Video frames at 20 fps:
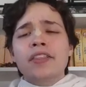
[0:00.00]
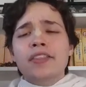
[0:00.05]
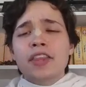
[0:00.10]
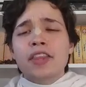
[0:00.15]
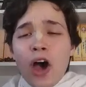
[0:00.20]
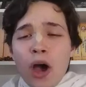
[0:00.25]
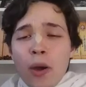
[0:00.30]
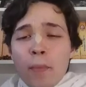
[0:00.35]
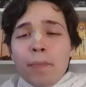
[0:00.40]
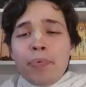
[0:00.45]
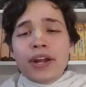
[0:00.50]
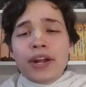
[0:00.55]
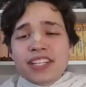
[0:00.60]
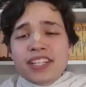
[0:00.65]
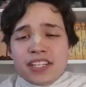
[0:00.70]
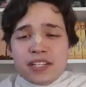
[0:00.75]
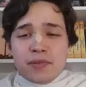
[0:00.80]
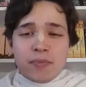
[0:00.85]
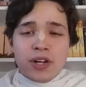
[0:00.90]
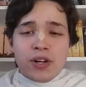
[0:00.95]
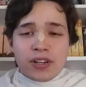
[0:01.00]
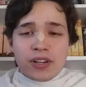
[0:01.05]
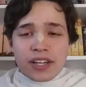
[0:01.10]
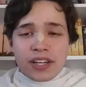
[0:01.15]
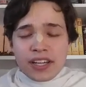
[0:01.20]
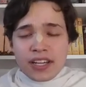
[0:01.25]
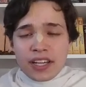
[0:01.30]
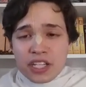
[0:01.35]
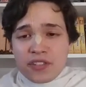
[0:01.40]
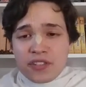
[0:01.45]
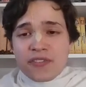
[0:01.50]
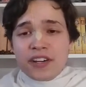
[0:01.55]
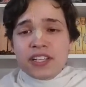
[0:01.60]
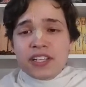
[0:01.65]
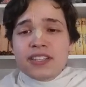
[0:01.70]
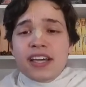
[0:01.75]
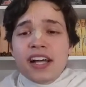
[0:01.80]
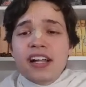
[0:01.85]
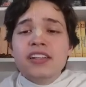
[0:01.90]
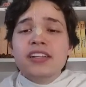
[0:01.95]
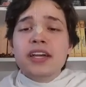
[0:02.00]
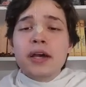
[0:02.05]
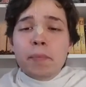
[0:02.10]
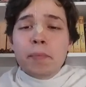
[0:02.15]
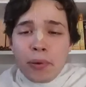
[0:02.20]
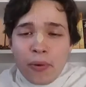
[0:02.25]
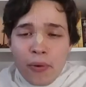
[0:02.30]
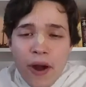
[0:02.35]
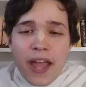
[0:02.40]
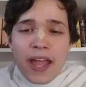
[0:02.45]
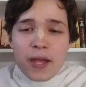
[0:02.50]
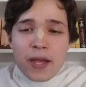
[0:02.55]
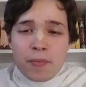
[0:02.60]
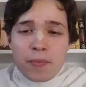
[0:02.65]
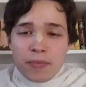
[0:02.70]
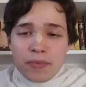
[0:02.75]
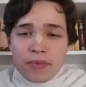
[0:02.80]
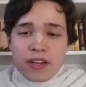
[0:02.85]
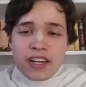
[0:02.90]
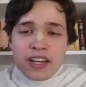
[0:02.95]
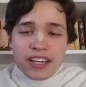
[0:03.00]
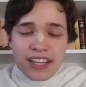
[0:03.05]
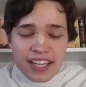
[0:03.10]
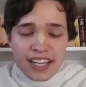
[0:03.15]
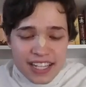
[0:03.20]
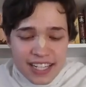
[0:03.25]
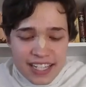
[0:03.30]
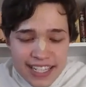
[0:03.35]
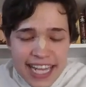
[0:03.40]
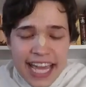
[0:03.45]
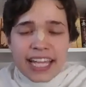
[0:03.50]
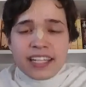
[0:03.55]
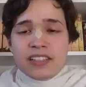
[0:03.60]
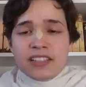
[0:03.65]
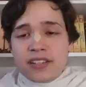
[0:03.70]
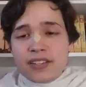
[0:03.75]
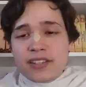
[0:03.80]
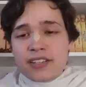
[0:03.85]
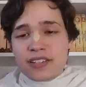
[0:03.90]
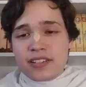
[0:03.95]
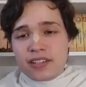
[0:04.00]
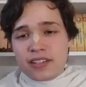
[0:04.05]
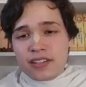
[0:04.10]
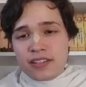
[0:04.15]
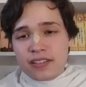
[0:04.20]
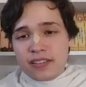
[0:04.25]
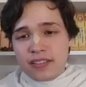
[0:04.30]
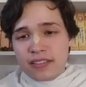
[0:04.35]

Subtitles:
Her breast milk is Vatsalya Prem, condensed